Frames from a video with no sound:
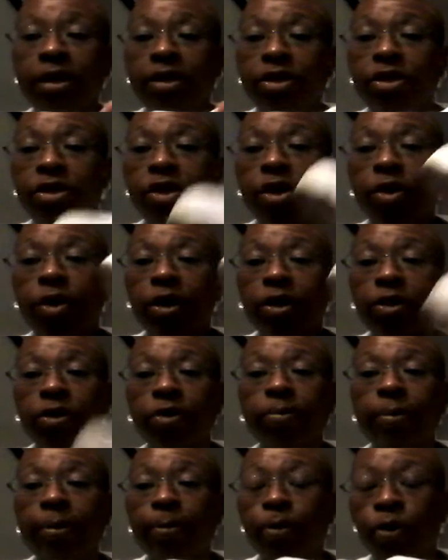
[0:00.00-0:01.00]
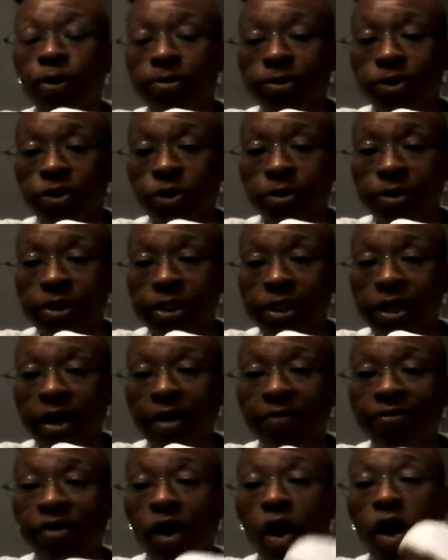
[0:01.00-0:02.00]
you know, a little bit more absorption
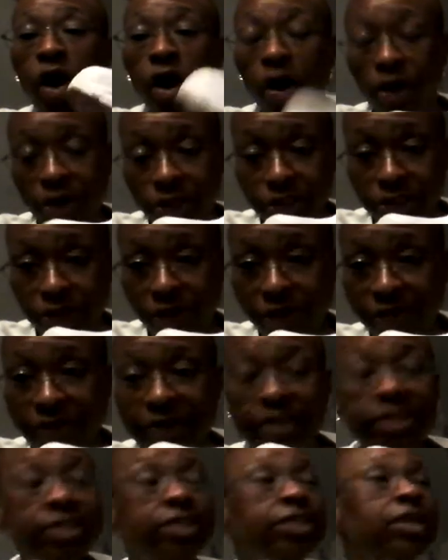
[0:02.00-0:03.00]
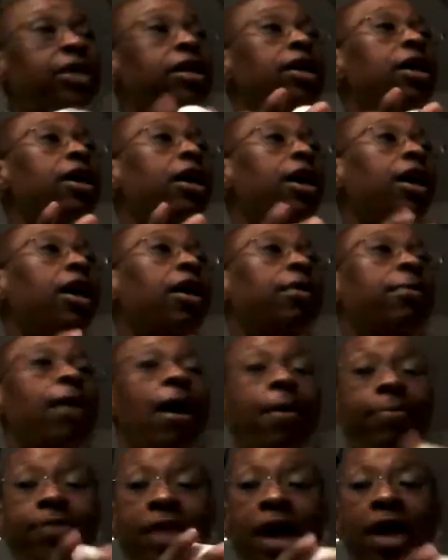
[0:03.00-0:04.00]
of the harder surface. Um,
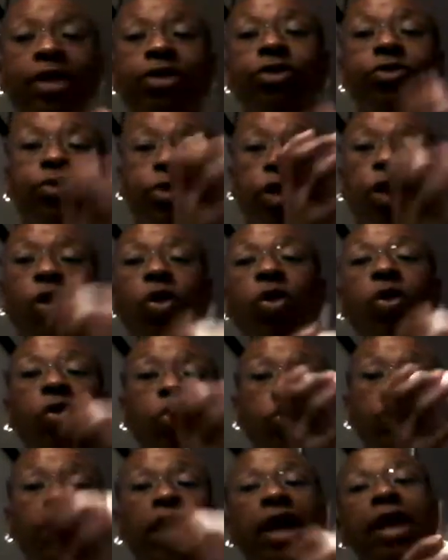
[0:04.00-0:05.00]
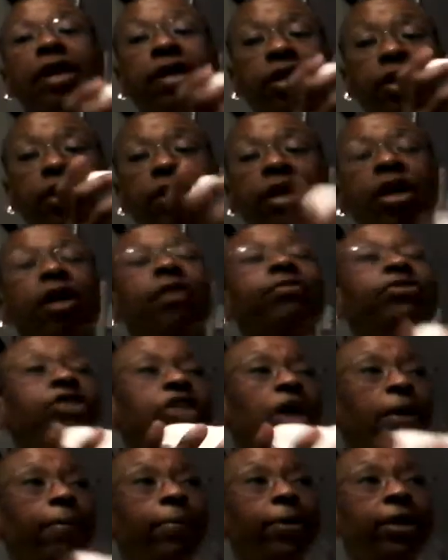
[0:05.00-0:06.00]
I'm not doing a whole lot of
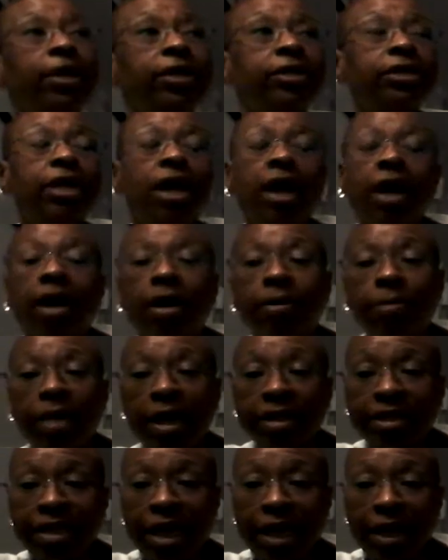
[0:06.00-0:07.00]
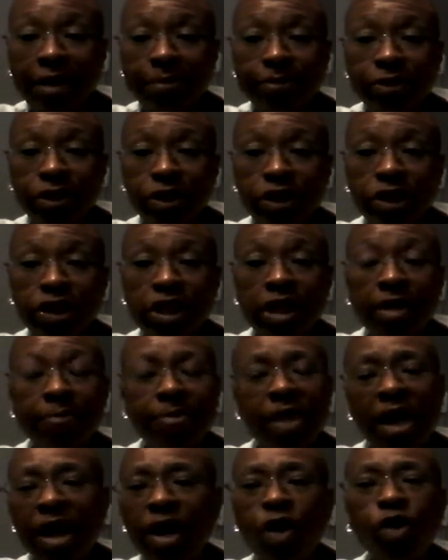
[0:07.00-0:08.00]
jumping um, as I am in the gym,
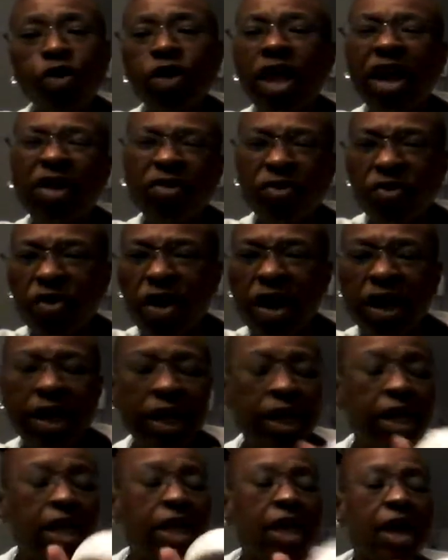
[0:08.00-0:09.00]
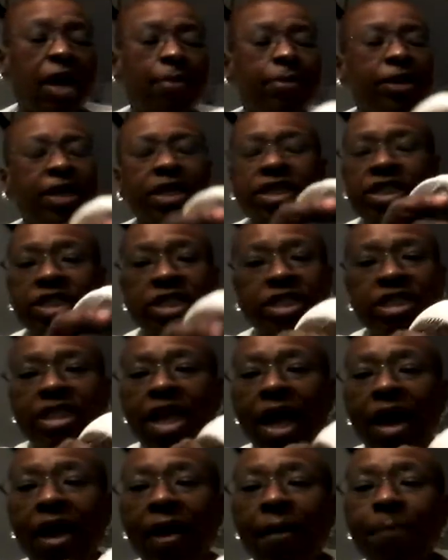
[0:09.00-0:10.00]
not a whole lot of running. I mean, it's just
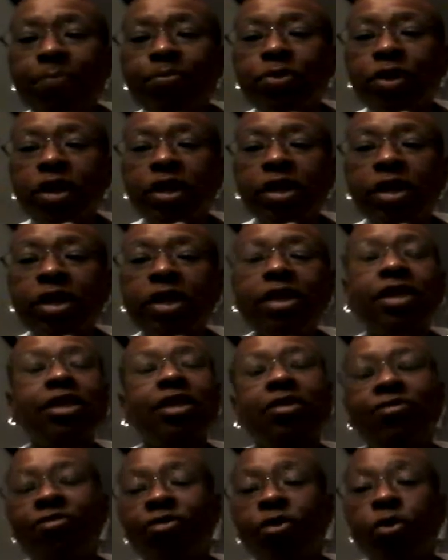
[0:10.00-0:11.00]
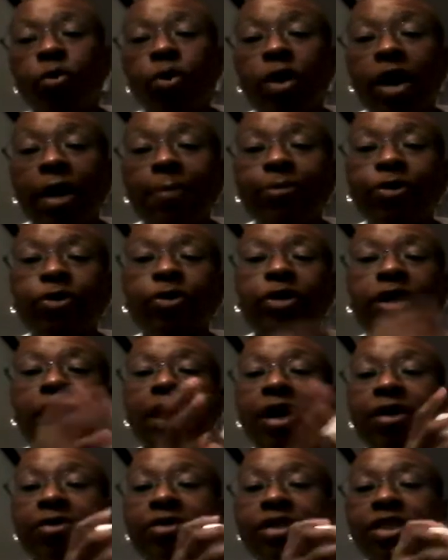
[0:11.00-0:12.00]
not, uh, for what I'm doing
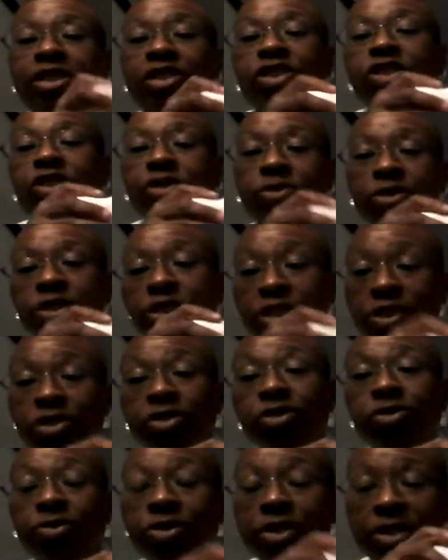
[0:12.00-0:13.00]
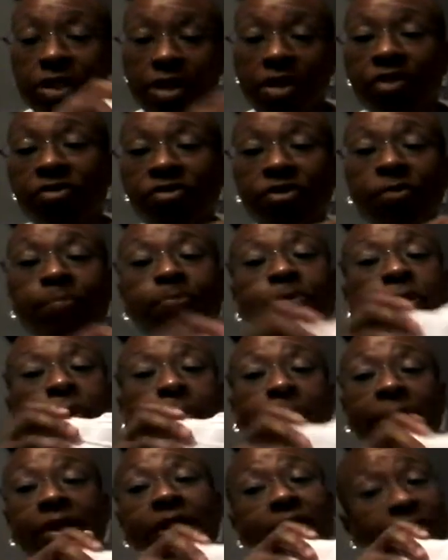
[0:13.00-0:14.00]
now, this shoe is just too stiff.
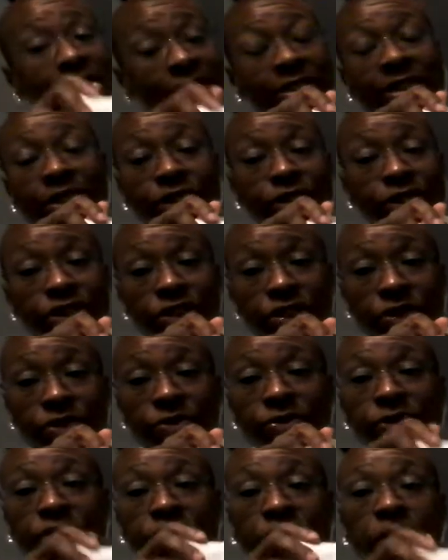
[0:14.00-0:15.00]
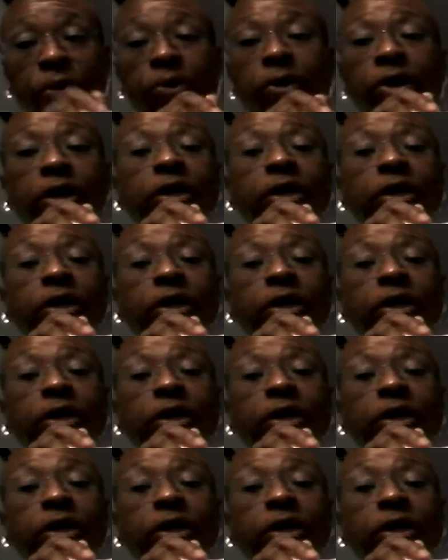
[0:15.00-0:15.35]
But it is a good shoe. So,